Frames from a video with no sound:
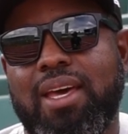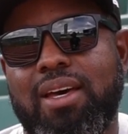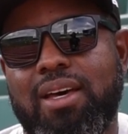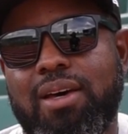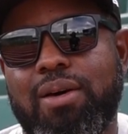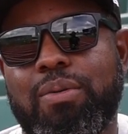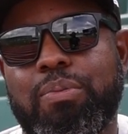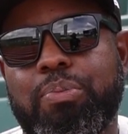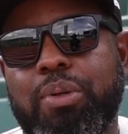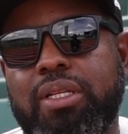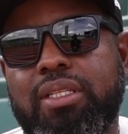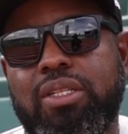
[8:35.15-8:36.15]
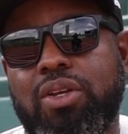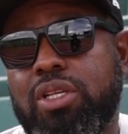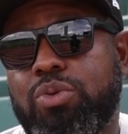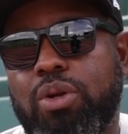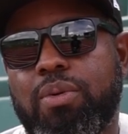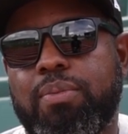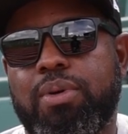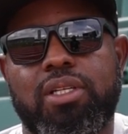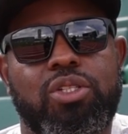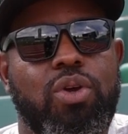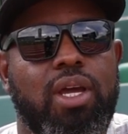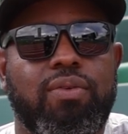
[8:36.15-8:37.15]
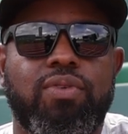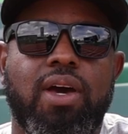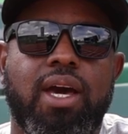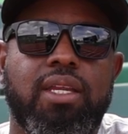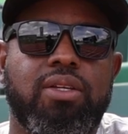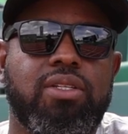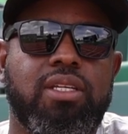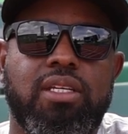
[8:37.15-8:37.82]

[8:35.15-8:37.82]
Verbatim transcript: Uh, but you know he's one of my biggest track and field idols.